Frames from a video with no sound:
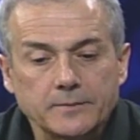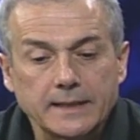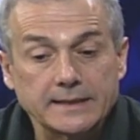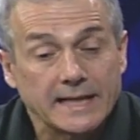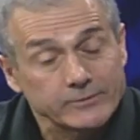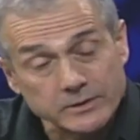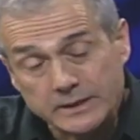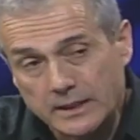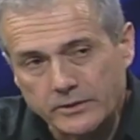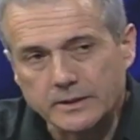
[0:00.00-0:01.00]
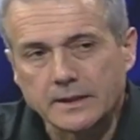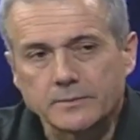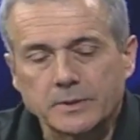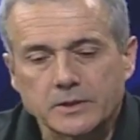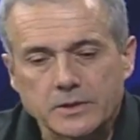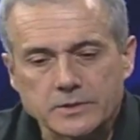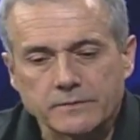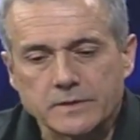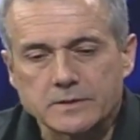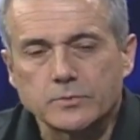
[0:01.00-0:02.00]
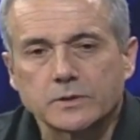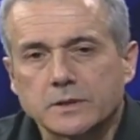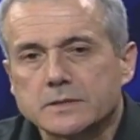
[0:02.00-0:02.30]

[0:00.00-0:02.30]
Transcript: but I have to tell you that because of this book,